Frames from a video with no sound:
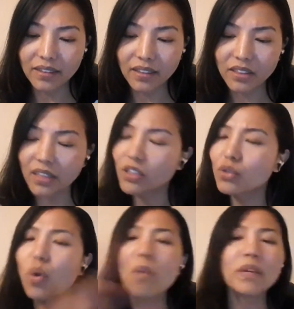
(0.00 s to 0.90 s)
there's
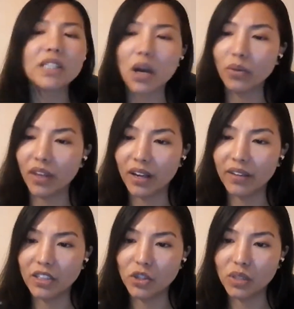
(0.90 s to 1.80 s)
so much out there
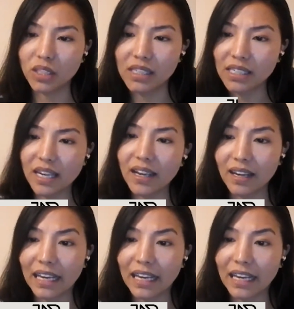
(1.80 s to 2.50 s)
that you can take.